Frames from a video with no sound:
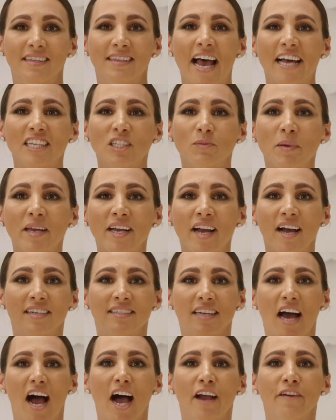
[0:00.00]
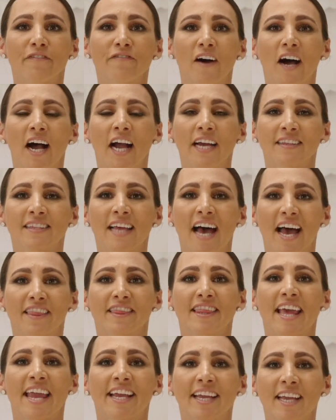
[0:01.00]
That's because I find that
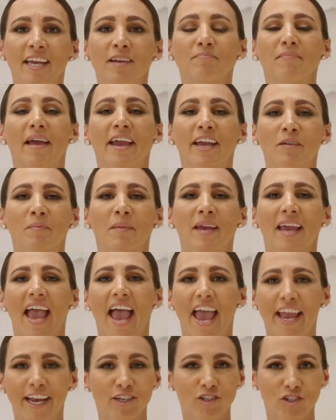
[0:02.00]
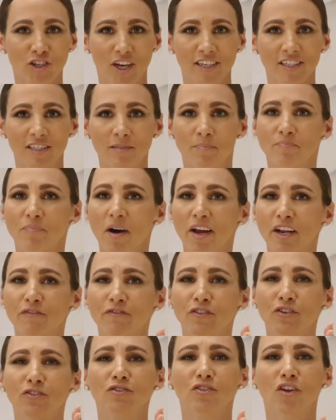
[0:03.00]
they can make me anxious. But
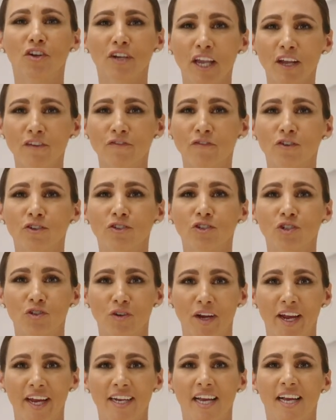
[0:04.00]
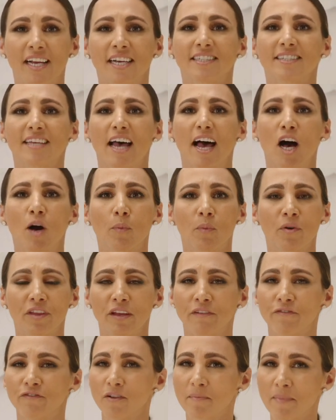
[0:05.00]
if you're looking for a strain to help with
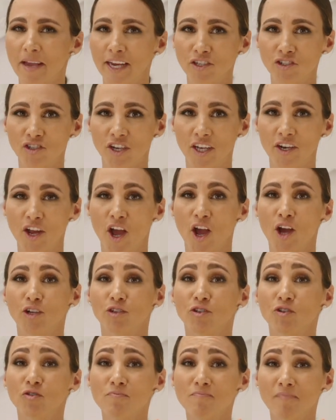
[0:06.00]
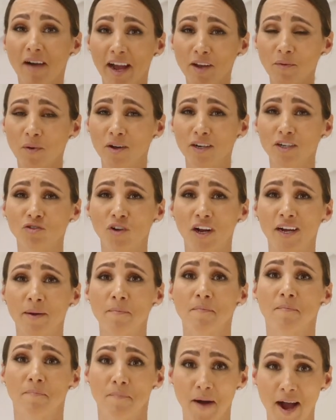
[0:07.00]
inflammation, you might want to try
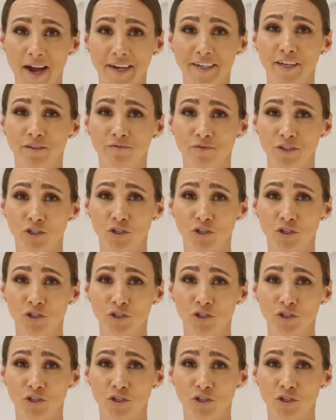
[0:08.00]
pinene-rich